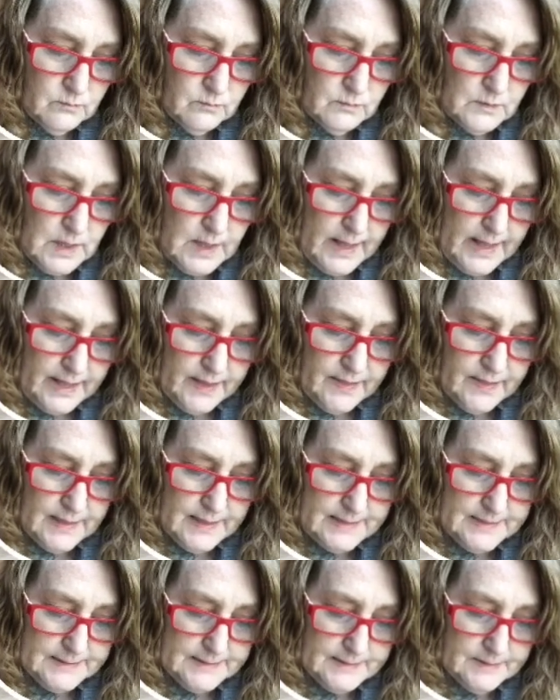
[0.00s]
Like
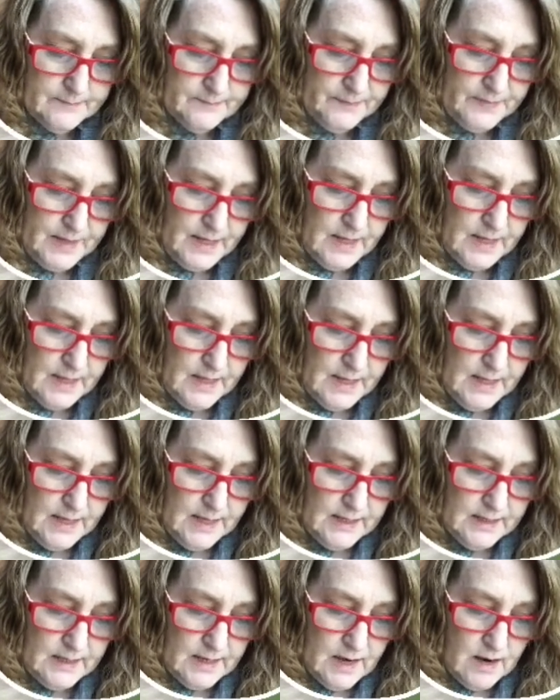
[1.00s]
this.
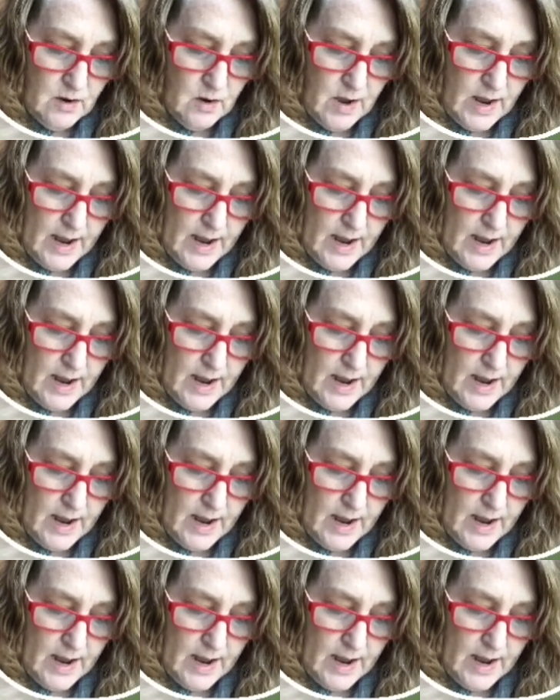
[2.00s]
Now